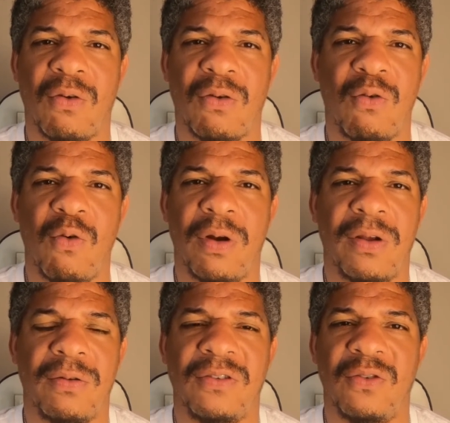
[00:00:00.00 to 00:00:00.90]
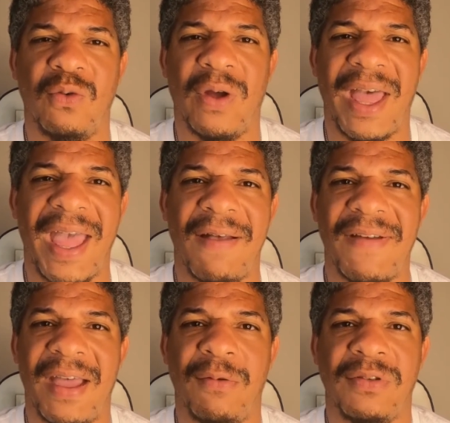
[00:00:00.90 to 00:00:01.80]
quarter to a half
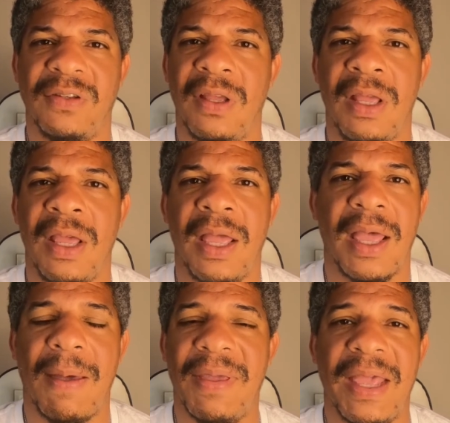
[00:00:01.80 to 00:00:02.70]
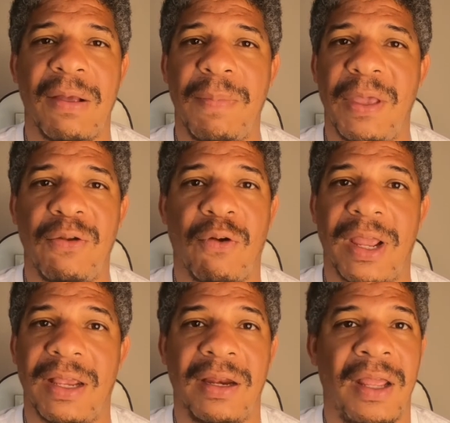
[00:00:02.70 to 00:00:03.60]
ounce, I mean, it'll be
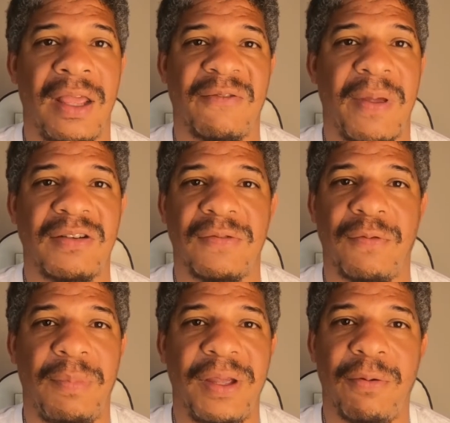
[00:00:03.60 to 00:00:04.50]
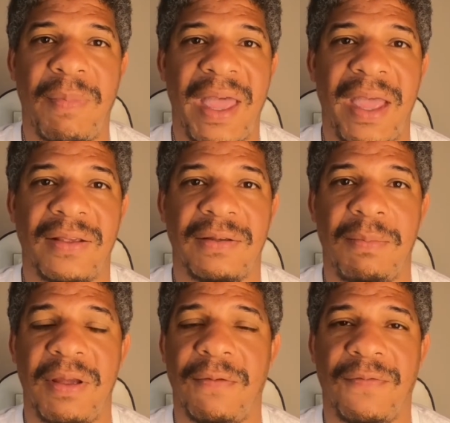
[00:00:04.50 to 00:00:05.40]
great, especially for bigger bass and
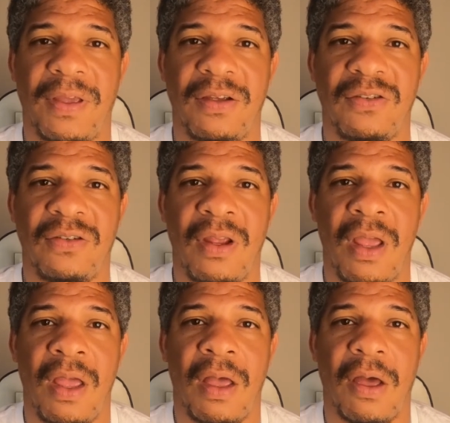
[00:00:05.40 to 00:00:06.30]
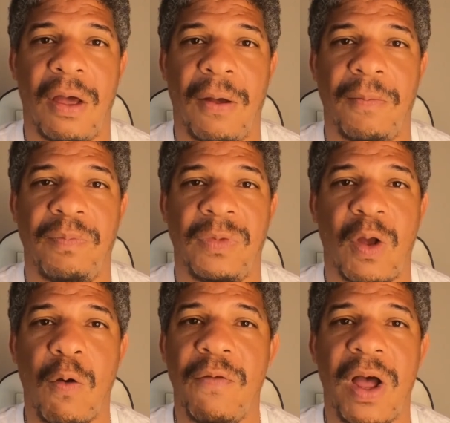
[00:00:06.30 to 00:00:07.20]
bigger fish.
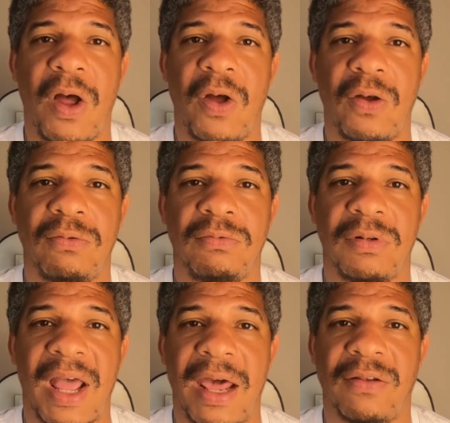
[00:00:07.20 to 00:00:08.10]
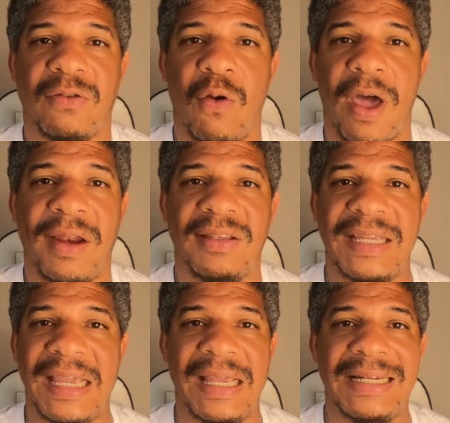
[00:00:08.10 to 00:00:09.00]
Overall, score out of
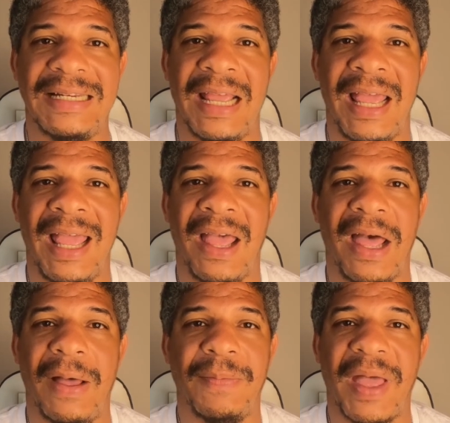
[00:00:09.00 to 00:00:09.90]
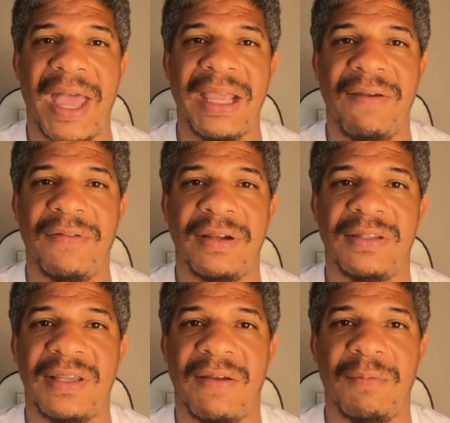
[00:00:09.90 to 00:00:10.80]
10, I give it a
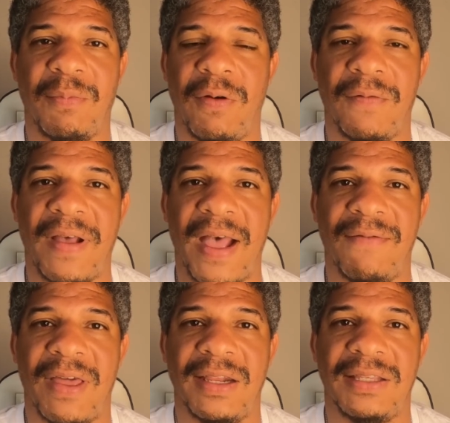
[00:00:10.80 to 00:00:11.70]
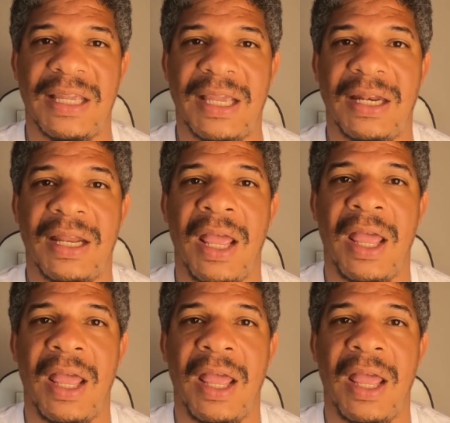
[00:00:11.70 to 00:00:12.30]
7.5 out of 10.